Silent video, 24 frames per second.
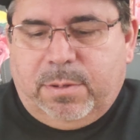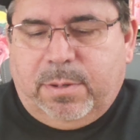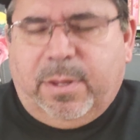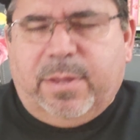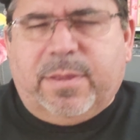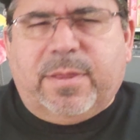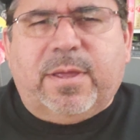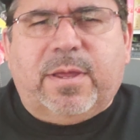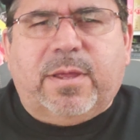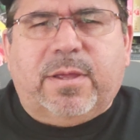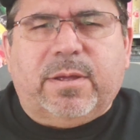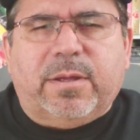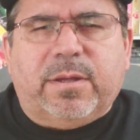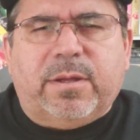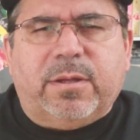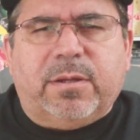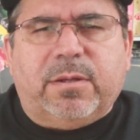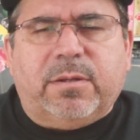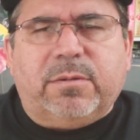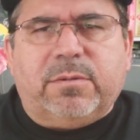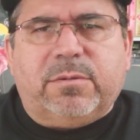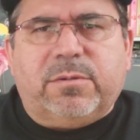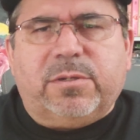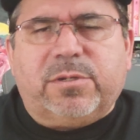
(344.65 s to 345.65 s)
I think,
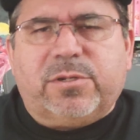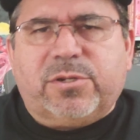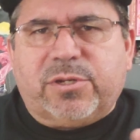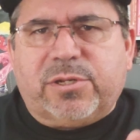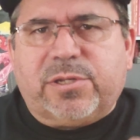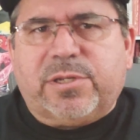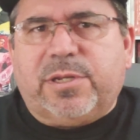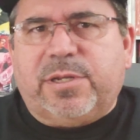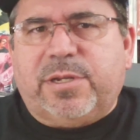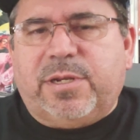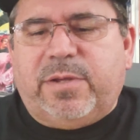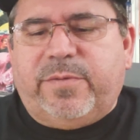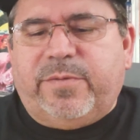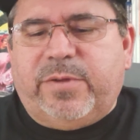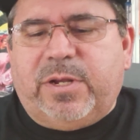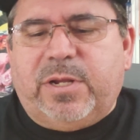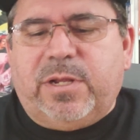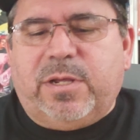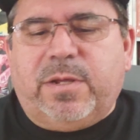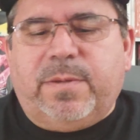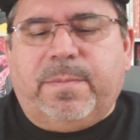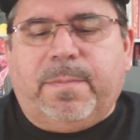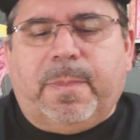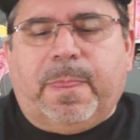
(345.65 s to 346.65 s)
uh, just, just a
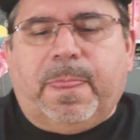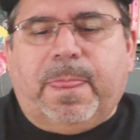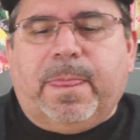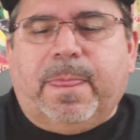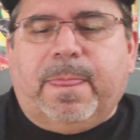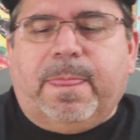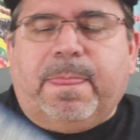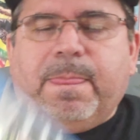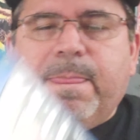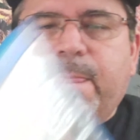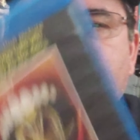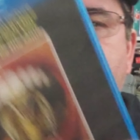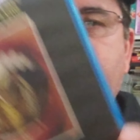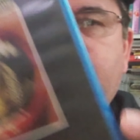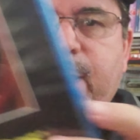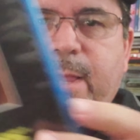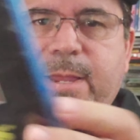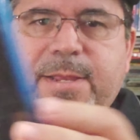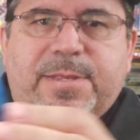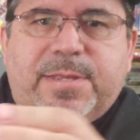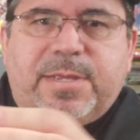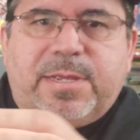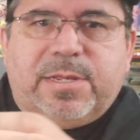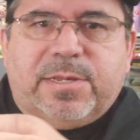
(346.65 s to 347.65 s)
DVD.
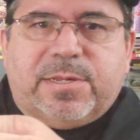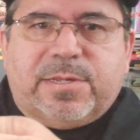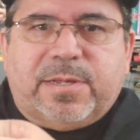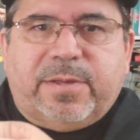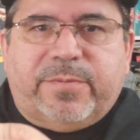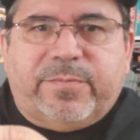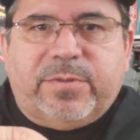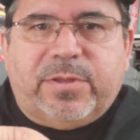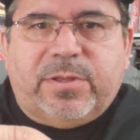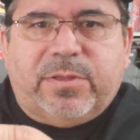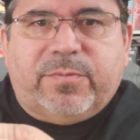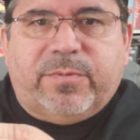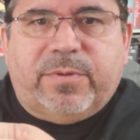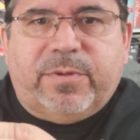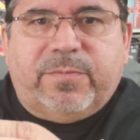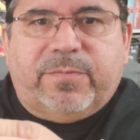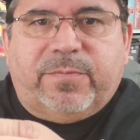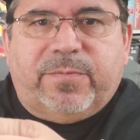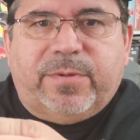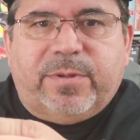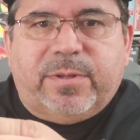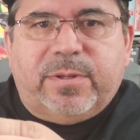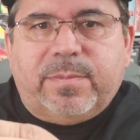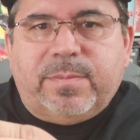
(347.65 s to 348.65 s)
1973
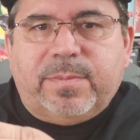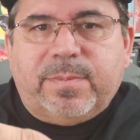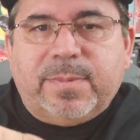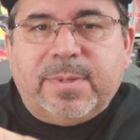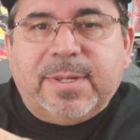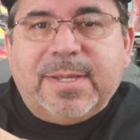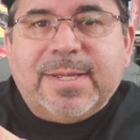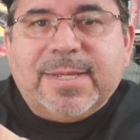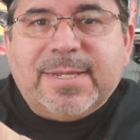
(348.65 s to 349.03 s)
film.